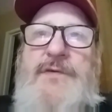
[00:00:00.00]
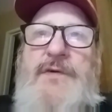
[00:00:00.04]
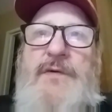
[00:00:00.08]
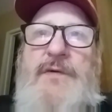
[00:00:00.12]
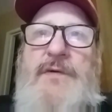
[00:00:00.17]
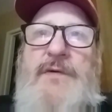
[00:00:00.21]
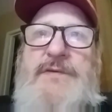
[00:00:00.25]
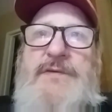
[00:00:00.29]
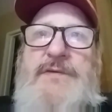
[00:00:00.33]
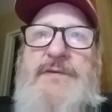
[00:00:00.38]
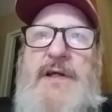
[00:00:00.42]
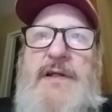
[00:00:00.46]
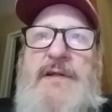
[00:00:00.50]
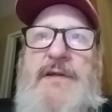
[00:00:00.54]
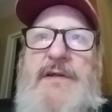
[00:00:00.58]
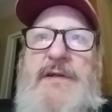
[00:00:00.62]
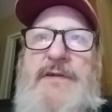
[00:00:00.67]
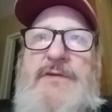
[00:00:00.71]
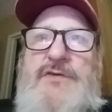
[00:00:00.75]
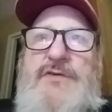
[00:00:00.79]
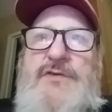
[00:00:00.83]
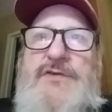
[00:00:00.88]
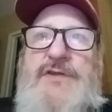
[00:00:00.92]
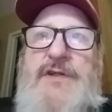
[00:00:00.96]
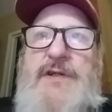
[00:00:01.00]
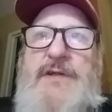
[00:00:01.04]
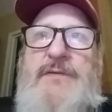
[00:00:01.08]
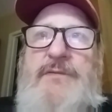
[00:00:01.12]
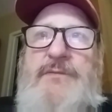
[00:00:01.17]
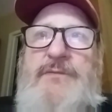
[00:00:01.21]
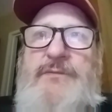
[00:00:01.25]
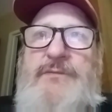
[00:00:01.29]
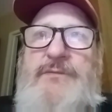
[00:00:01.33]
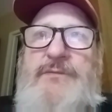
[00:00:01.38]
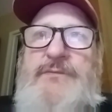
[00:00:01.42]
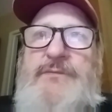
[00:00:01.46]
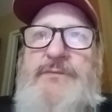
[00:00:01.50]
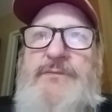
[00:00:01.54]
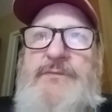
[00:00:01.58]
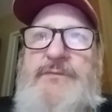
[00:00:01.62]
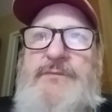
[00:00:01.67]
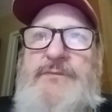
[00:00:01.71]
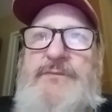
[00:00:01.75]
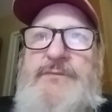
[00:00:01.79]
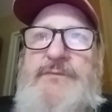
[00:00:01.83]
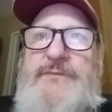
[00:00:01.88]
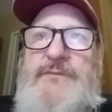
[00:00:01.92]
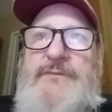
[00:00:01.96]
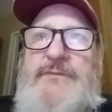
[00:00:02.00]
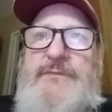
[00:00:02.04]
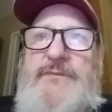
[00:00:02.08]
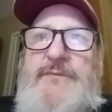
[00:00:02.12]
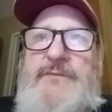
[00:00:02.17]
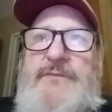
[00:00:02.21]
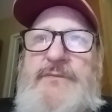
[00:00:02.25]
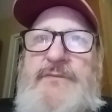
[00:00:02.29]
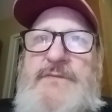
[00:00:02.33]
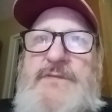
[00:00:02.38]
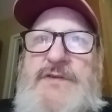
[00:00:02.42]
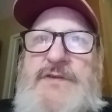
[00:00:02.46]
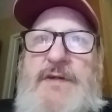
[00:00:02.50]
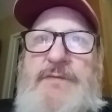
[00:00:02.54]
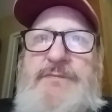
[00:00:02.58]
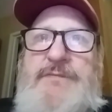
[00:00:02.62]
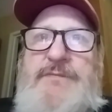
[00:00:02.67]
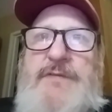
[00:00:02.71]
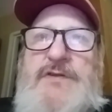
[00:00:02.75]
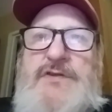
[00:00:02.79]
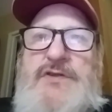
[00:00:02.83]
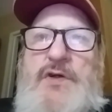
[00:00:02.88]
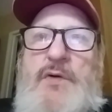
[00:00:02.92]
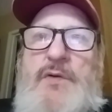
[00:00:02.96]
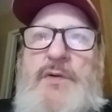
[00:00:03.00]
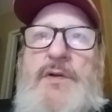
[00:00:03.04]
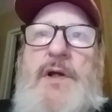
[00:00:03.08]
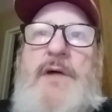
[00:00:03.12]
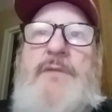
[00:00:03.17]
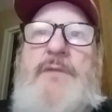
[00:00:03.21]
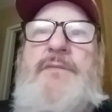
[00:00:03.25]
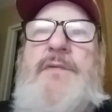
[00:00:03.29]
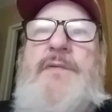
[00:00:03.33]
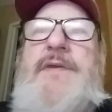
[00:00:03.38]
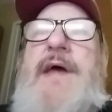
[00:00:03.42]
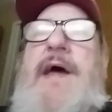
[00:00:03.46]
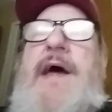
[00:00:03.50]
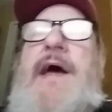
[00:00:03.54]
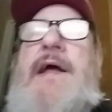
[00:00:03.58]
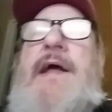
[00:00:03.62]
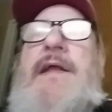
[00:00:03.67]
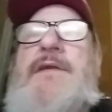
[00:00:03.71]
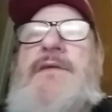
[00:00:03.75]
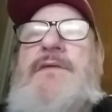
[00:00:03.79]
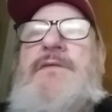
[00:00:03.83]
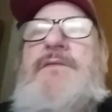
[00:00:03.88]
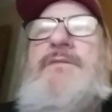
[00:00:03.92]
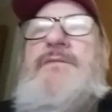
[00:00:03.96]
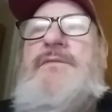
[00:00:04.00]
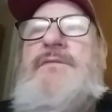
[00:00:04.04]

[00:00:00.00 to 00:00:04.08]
So it's kind of interesting. Stuff that's going on with that.